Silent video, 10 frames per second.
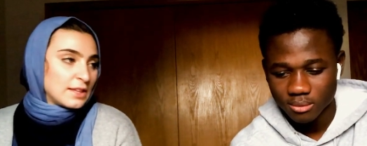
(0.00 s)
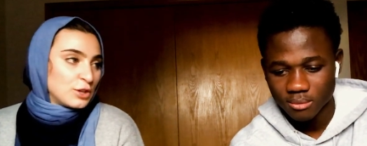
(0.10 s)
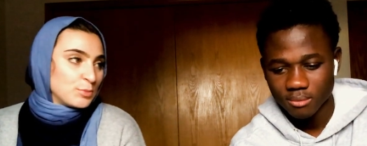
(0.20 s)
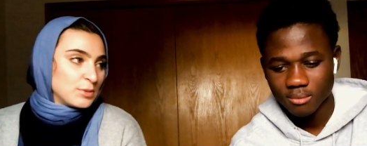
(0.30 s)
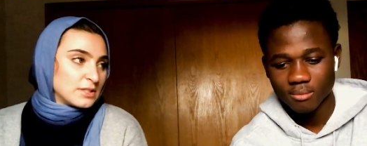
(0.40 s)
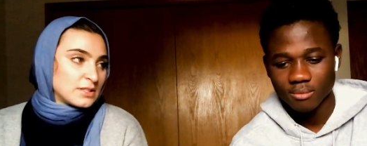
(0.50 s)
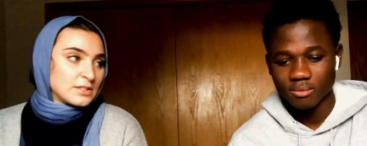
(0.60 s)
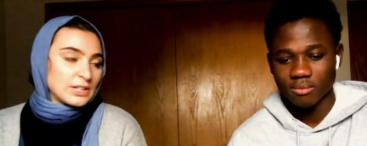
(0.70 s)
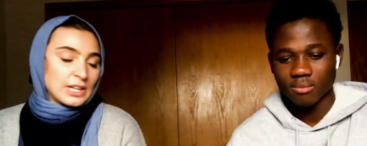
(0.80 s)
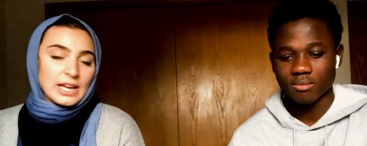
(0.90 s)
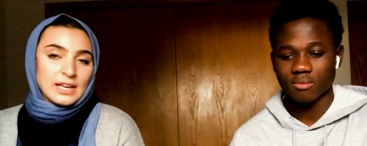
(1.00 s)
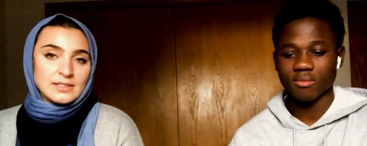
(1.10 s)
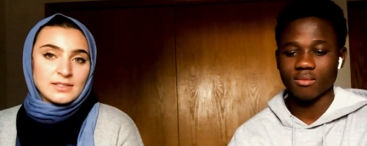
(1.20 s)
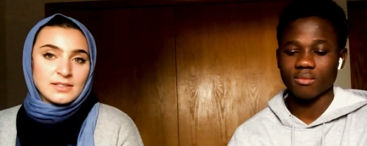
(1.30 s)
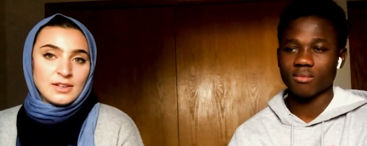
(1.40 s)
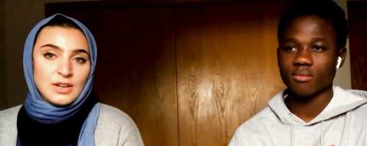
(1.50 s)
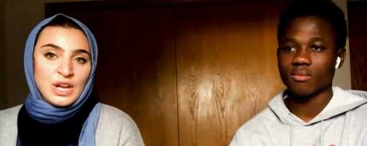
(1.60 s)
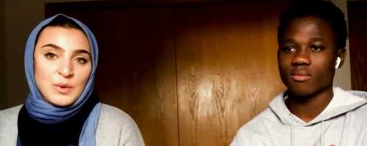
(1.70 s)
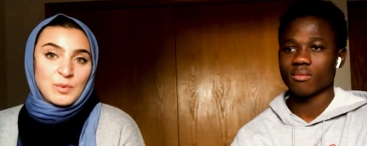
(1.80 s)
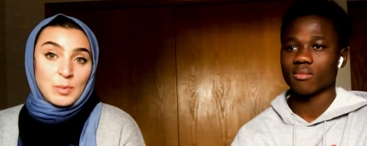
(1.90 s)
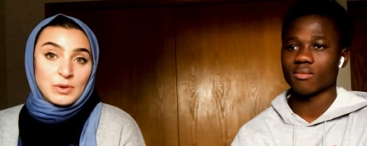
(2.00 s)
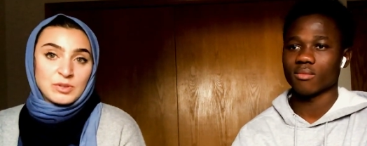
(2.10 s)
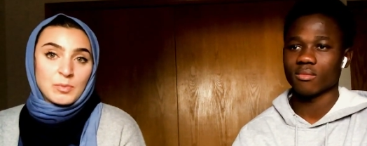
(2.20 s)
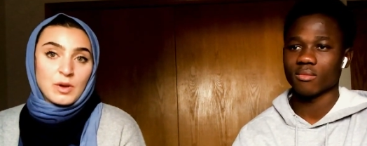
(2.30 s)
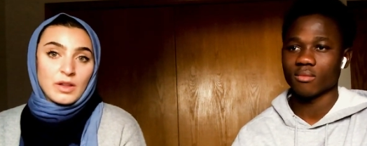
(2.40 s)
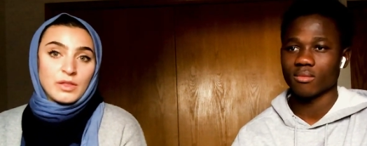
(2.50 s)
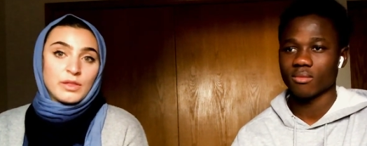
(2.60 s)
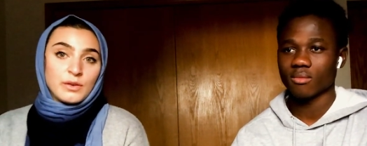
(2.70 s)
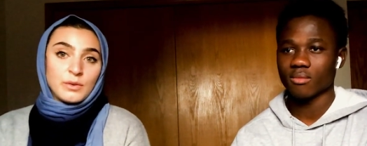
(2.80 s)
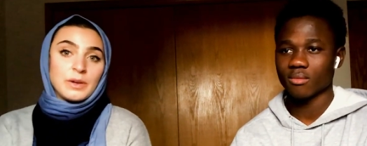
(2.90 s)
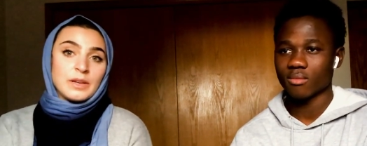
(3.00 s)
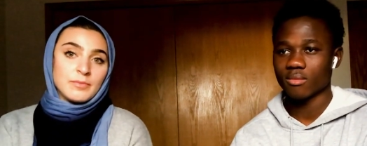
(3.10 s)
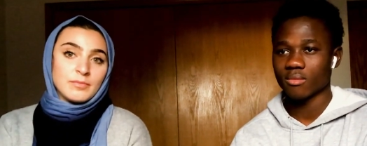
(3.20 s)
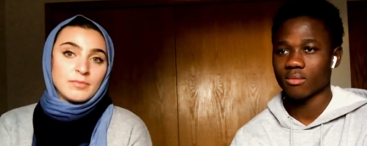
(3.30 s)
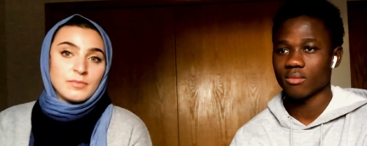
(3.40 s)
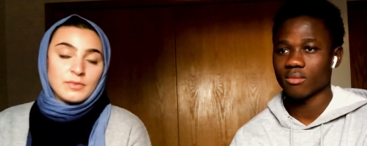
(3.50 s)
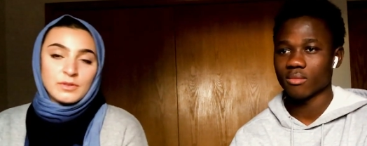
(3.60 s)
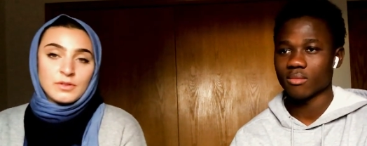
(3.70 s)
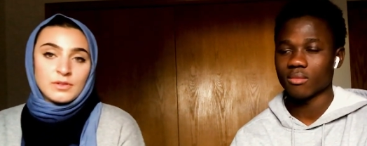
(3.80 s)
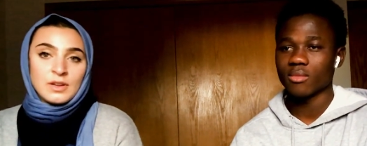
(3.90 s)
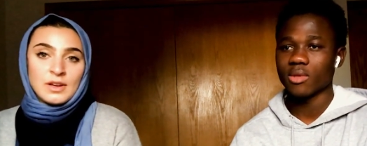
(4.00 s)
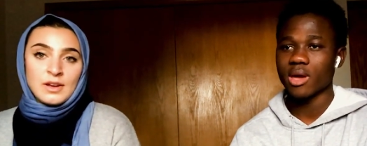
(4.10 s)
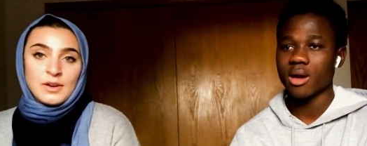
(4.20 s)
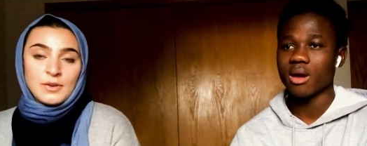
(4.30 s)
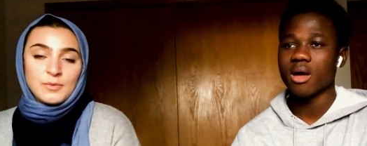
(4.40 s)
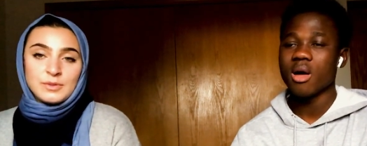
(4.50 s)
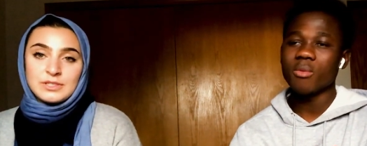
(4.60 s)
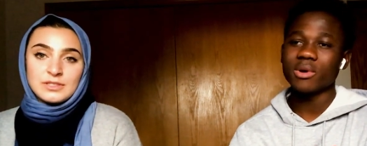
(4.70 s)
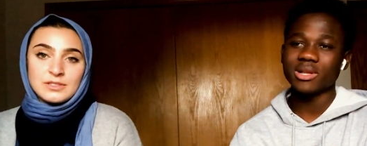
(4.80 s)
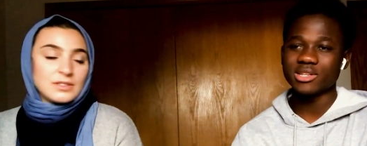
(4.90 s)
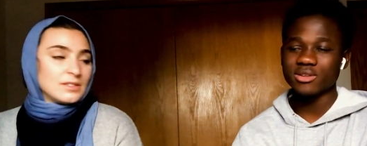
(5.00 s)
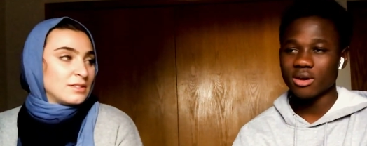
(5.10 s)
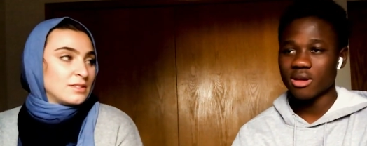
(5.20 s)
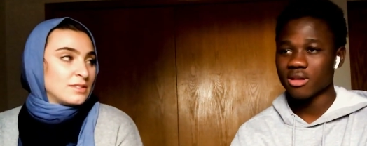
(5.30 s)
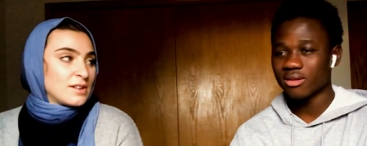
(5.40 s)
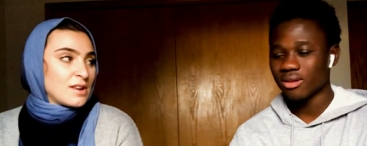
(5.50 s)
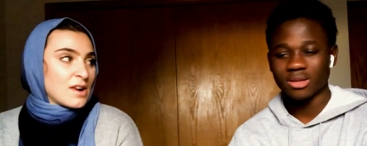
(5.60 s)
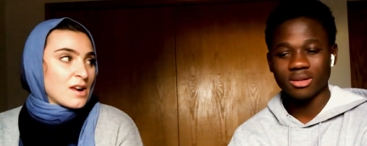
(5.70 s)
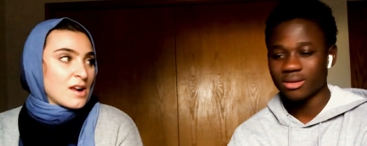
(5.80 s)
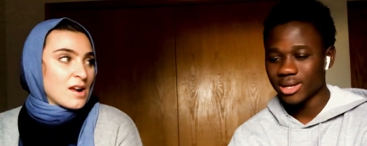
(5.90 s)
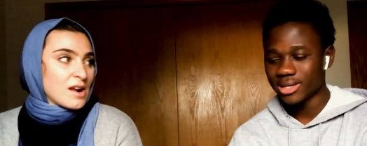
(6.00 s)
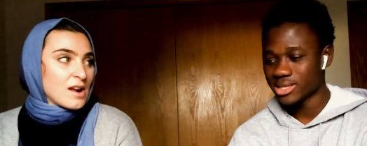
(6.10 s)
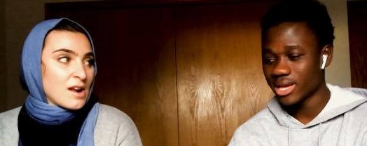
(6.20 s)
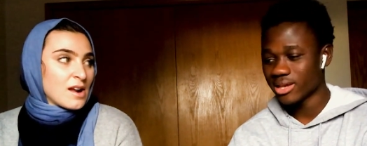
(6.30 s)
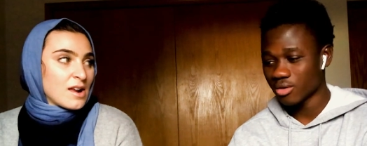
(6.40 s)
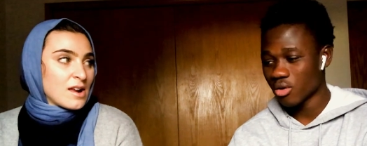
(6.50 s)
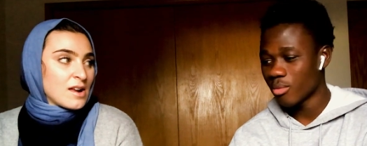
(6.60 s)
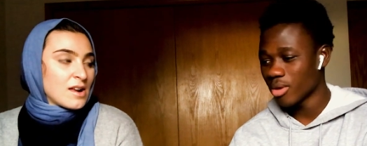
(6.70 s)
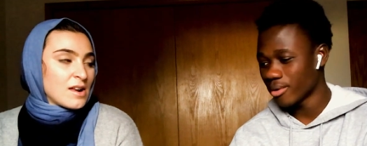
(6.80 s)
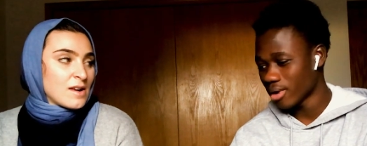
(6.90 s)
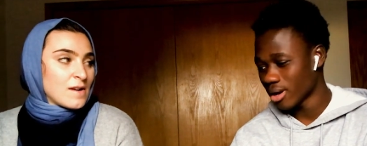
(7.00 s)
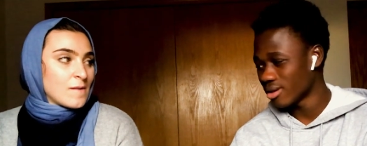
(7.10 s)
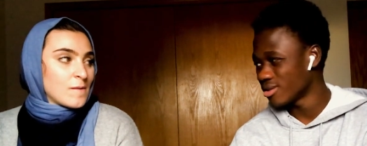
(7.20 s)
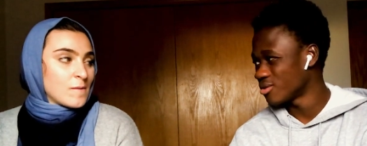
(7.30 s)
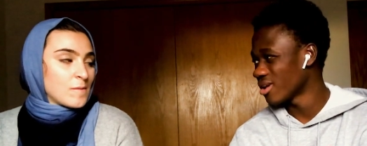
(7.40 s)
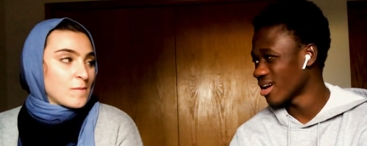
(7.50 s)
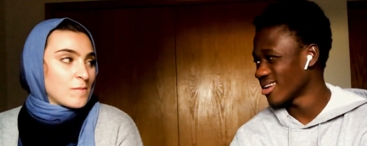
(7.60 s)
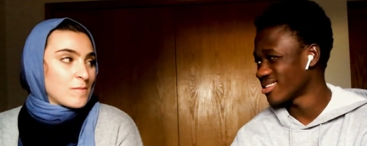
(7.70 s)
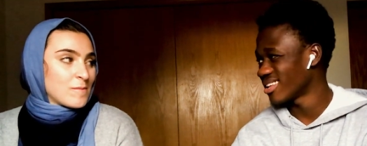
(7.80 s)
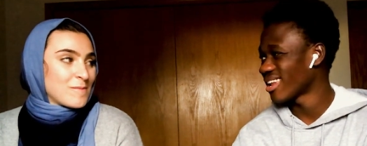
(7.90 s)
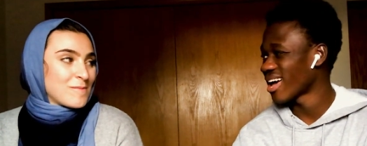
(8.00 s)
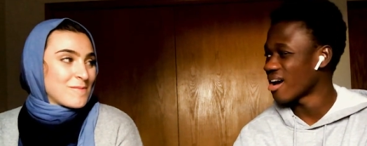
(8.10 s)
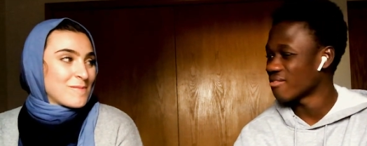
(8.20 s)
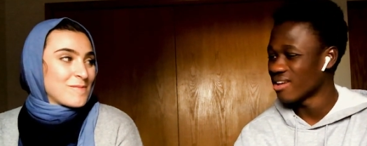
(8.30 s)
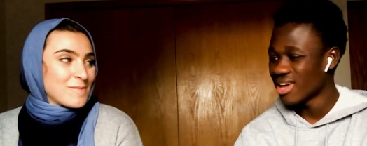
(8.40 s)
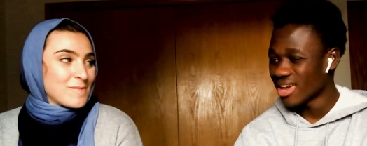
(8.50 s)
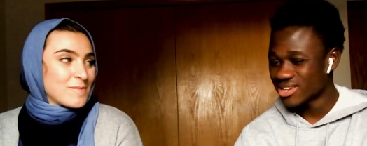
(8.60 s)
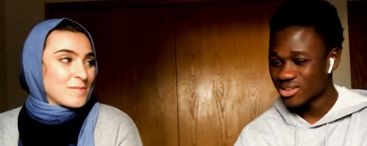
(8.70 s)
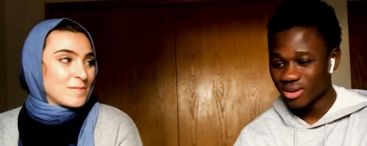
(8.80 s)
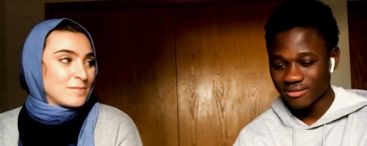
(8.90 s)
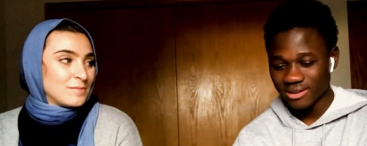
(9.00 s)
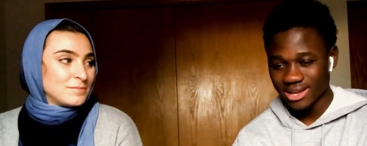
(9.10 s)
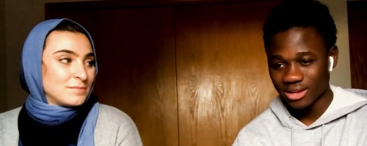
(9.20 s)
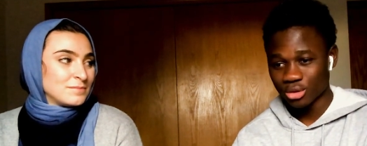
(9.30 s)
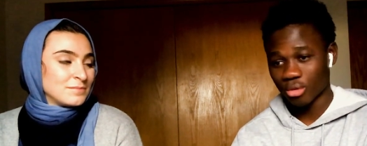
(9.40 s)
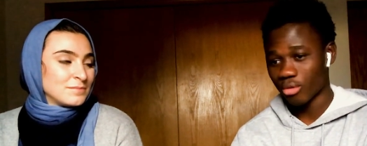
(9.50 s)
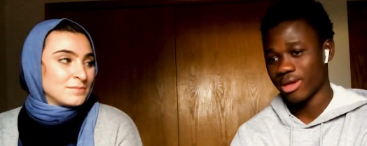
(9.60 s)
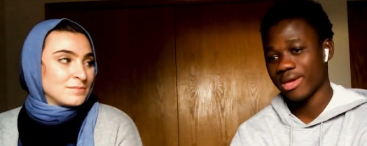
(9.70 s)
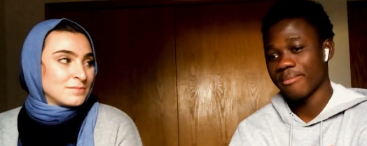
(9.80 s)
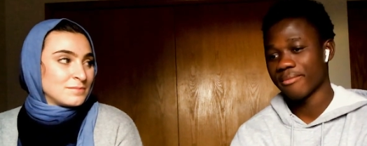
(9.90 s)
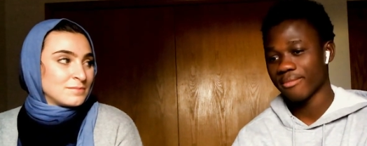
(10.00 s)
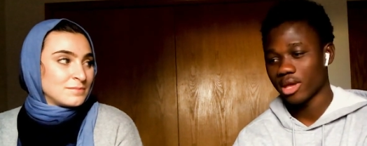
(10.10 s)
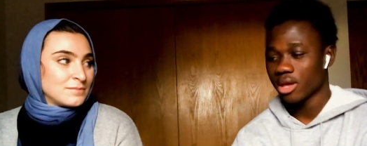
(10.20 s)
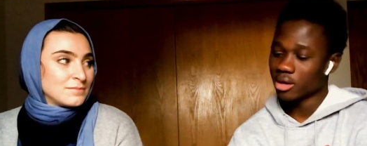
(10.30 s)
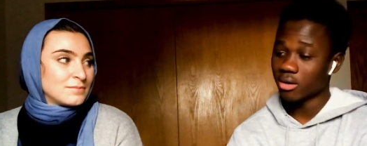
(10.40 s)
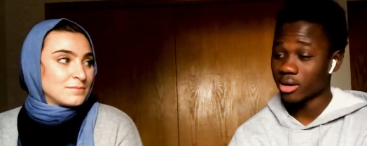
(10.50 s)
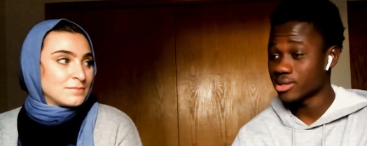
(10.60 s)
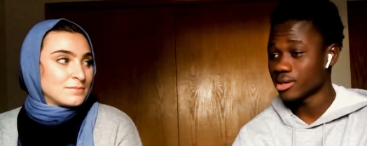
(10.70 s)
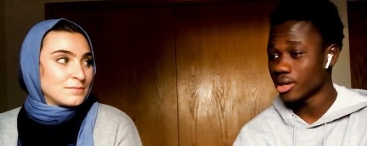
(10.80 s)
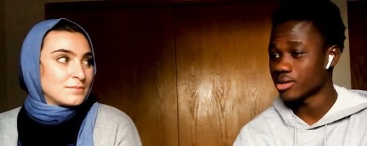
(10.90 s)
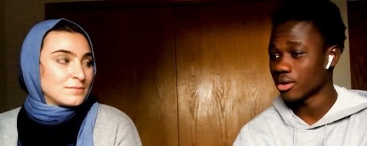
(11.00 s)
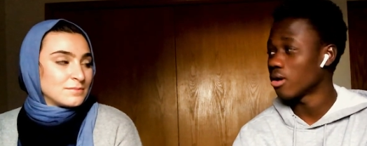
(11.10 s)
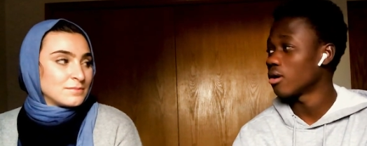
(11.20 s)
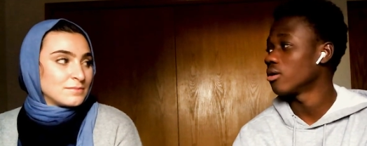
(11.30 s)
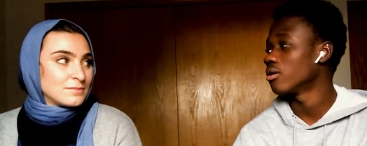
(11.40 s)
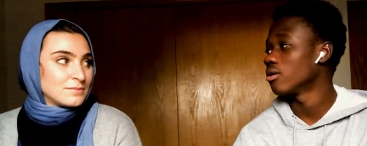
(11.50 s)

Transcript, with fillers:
Speaker 1: the humans took it as we worship God through him. Yeah. Well, is, it's not, it,
Speaker 2: to these days, or maybe at least to the understanding I have, it's not even like through him. You know, he's he's a God.